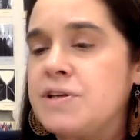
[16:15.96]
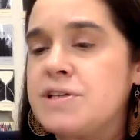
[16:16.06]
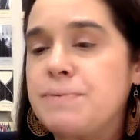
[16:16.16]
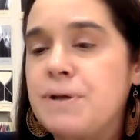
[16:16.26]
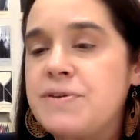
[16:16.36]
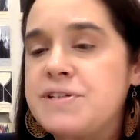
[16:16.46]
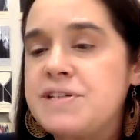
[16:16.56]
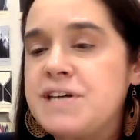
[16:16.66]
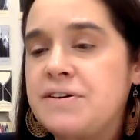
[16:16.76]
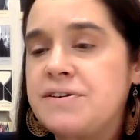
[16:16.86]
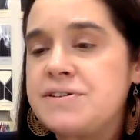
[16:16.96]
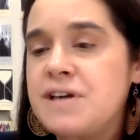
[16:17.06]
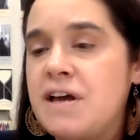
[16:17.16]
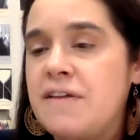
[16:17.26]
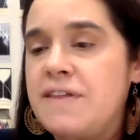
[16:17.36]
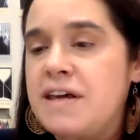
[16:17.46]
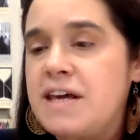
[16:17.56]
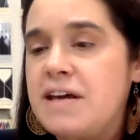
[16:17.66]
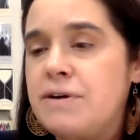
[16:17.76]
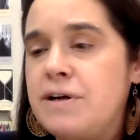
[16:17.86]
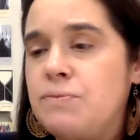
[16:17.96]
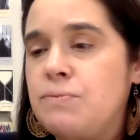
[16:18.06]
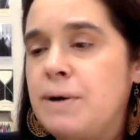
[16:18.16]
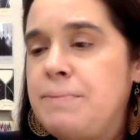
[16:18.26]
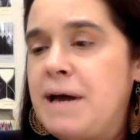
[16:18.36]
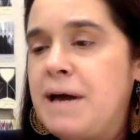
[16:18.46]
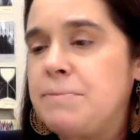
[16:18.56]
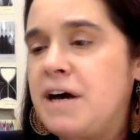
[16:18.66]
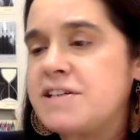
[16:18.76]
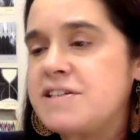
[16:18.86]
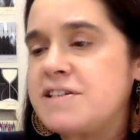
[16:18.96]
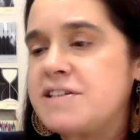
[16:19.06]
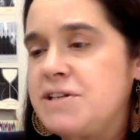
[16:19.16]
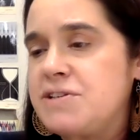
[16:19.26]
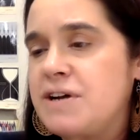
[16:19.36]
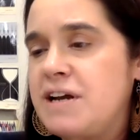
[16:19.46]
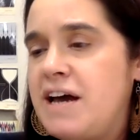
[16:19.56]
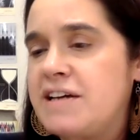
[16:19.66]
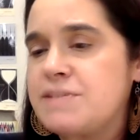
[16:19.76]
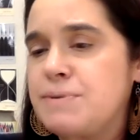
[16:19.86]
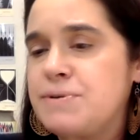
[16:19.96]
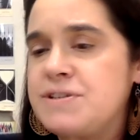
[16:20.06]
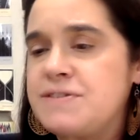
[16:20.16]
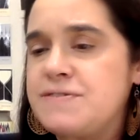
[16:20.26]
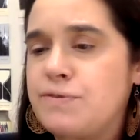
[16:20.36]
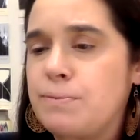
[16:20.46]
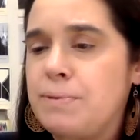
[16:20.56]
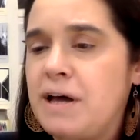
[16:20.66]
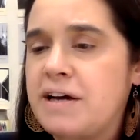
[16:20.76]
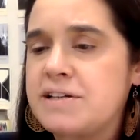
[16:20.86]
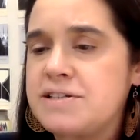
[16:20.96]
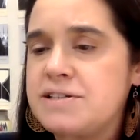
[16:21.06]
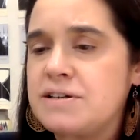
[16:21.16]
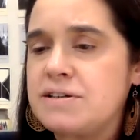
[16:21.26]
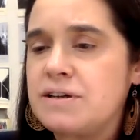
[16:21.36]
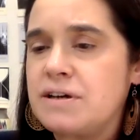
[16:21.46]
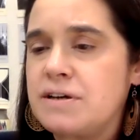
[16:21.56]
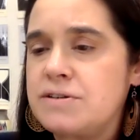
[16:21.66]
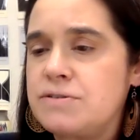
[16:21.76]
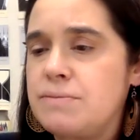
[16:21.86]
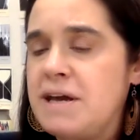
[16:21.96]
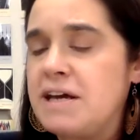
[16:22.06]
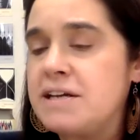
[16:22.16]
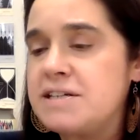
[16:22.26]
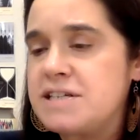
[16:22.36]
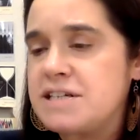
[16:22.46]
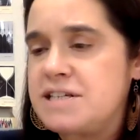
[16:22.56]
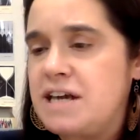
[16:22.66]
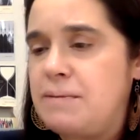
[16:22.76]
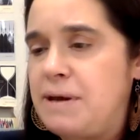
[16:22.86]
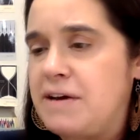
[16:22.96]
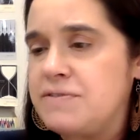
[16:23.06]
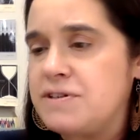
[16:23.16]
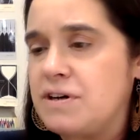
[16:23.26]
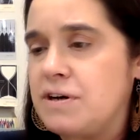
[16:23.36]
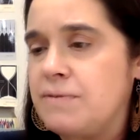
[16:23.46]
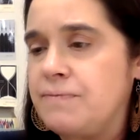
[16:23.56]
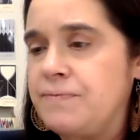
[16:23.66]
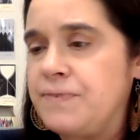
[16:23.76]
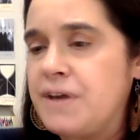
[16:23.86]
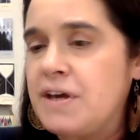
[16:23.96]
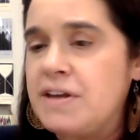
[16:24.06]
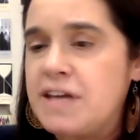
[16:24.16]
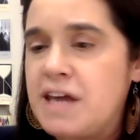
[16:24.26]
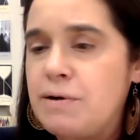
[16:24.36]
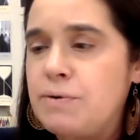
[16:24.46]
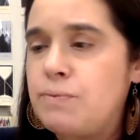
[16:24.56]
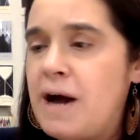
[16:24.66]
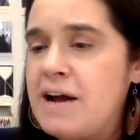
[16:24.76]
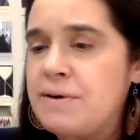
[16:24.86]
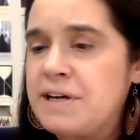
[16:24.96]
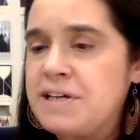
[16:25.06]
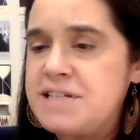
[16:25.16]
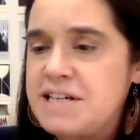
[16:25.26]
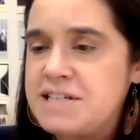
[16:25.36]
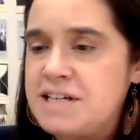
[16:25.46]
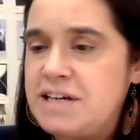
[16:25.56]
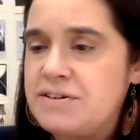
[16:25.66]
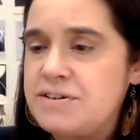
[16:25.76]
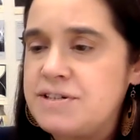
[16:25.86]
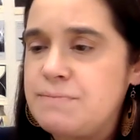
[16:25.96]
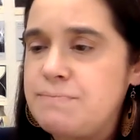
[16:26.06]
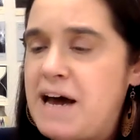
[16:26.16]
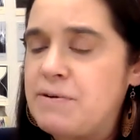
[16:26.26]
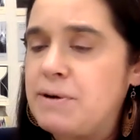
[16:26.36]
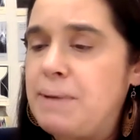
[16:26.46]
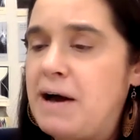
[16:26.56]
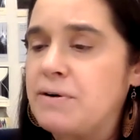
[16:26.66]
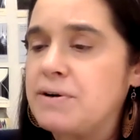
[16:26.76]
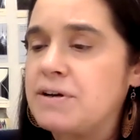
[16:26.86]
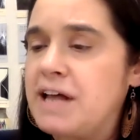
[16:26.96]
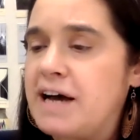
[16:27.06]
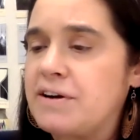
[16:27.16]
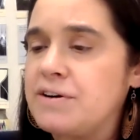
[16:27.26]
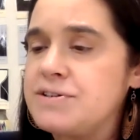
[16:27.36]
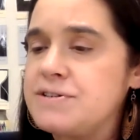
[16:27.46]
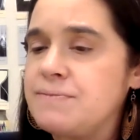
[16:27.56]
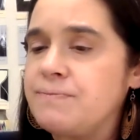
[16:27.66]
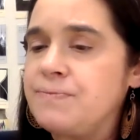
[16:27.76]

To blow the tunnels, they carried one pound blocks of pentrite high explosives, four blocks to a man, 68 pounds in all. They carried wiring, detonators, and battery powered clackers.